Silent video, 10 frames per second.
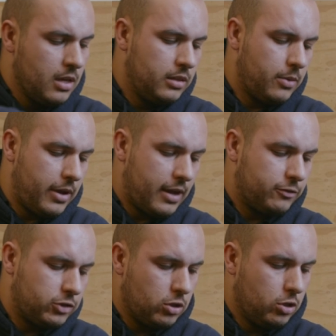Then we
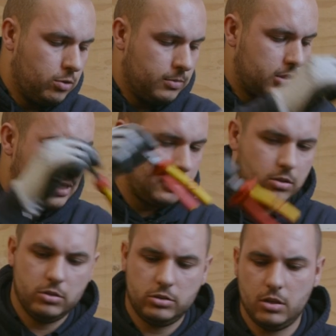have some side
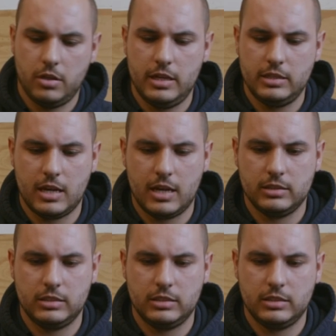cutters, so these are